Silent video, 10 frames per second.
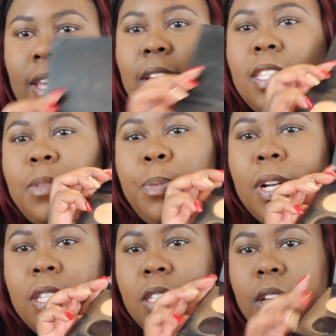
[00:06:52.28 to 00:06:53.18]

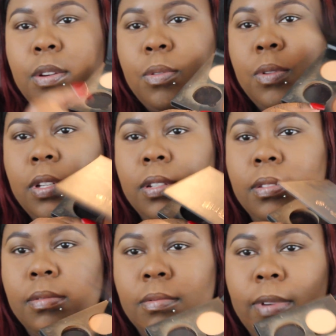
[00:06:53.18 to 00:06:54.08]
Espresso.
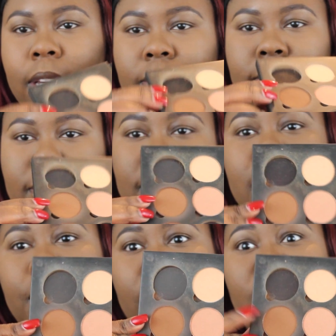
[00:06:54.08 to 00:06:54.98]
Wait,
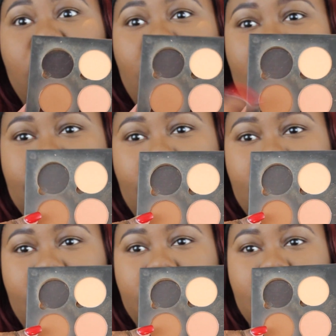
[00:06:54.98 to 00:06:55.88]
there we go.
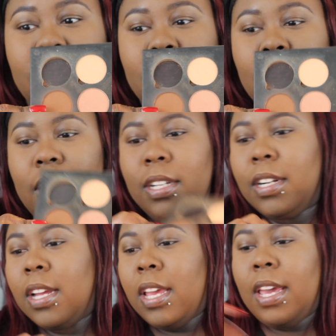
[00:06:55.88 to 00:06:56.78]
Espresso, this is the
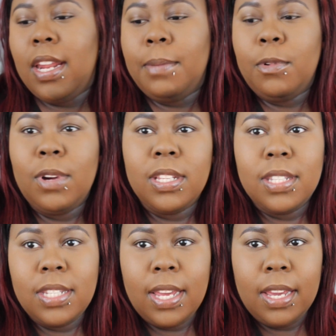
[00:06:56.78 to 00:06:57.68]
color. And I'm going
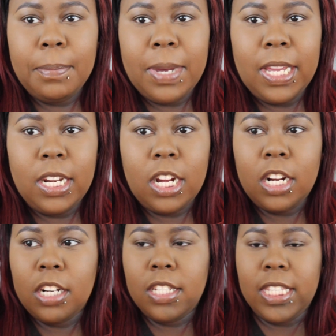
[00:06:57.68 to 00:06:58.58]
to take my
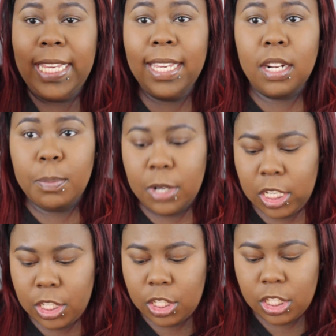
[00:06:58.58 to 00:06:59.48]
NARS Eater
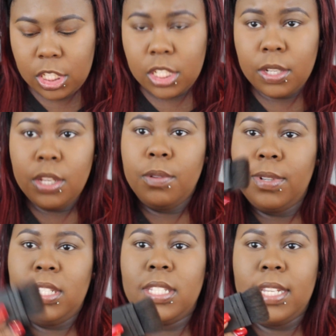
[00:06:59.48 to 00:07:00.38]
brush,
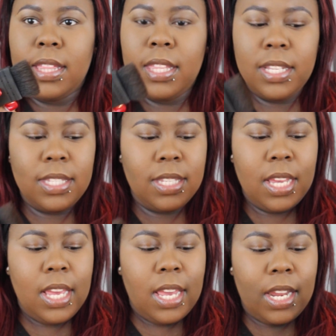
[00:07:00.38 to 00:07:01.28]
which looks like this,
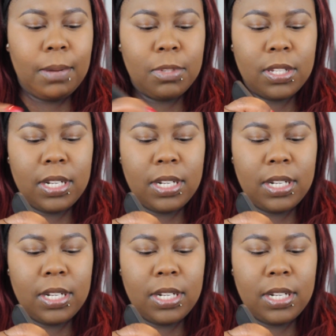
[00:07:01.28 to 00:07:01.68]
and I'm just